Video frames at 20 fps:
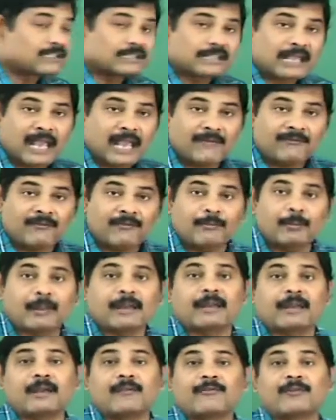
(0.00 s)
safe
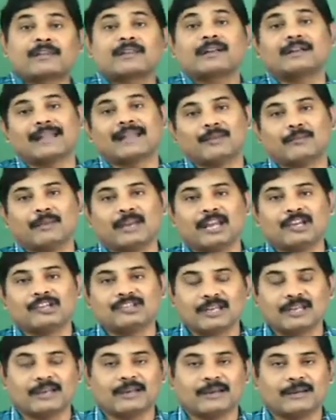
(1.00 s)
period for the
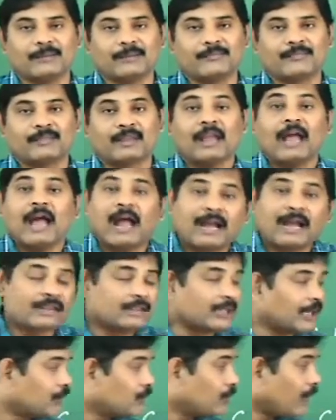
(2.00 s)
termination.
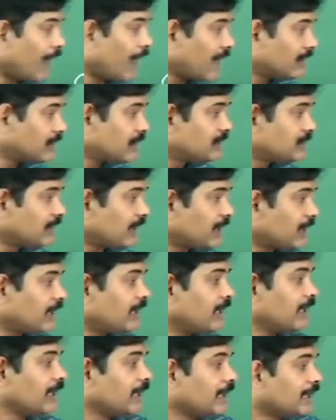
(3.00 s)
And that too, as I
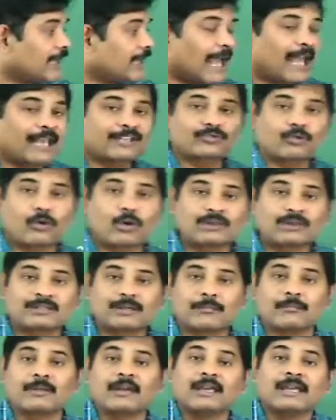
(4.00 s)
said, it has got
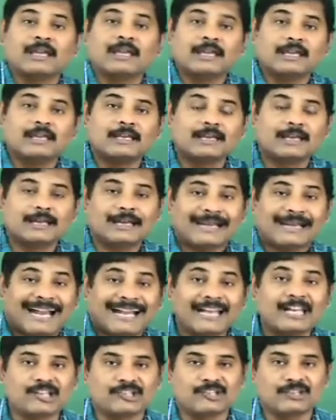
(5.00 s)
some here
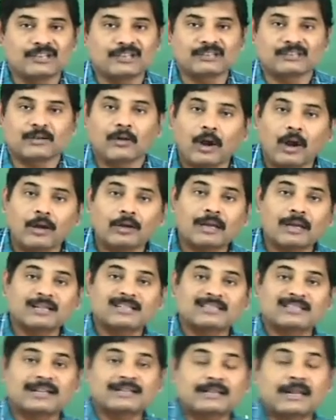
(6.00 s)
conditions.
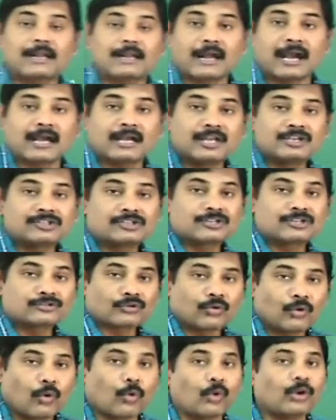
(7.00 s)
Under certain conditions
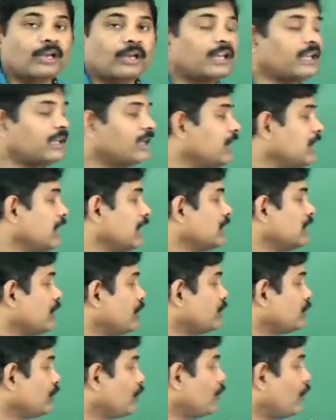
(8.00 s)
only
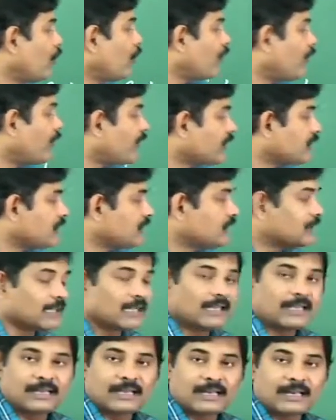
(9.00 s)
they should go for this
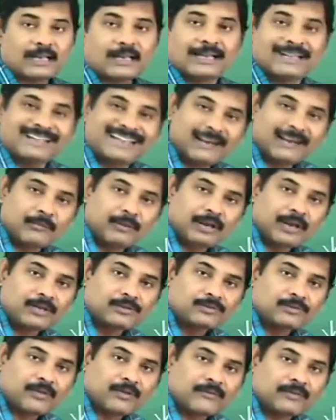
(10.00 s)
here
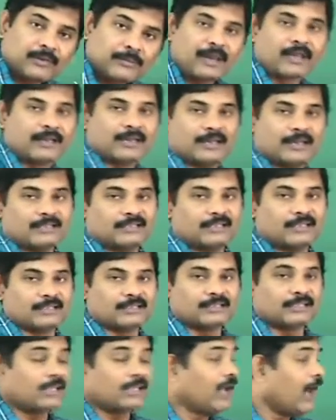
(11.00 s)
termination of the pregnancies.
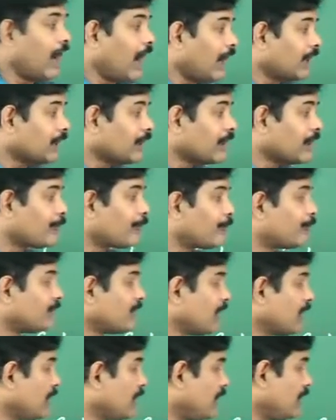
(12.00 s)
And the
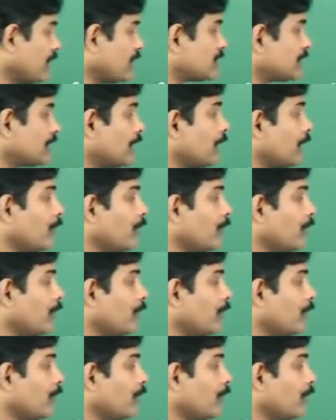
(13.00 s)
thing is,